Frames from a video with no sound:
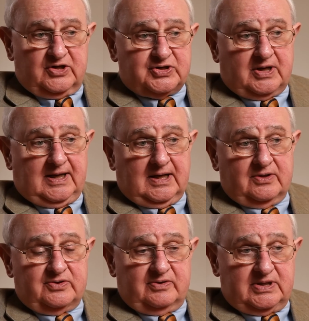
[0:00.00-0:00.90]
are
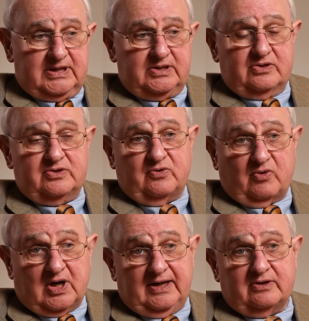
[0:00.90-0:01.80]
scholars and teachers
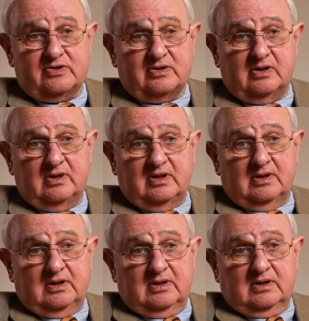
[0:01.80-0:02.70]
and writers
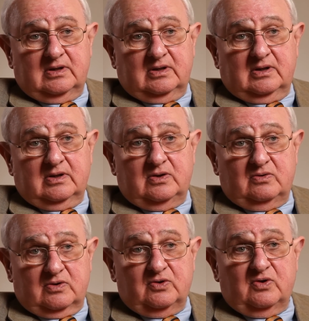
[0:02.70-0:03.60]

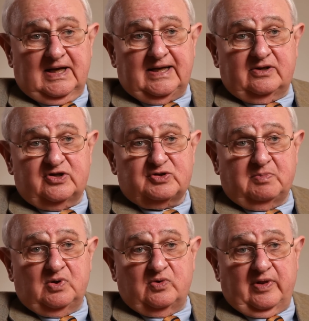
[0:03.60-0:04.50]
who like to
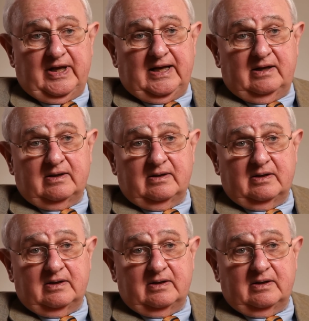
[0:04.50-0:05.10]
explore that.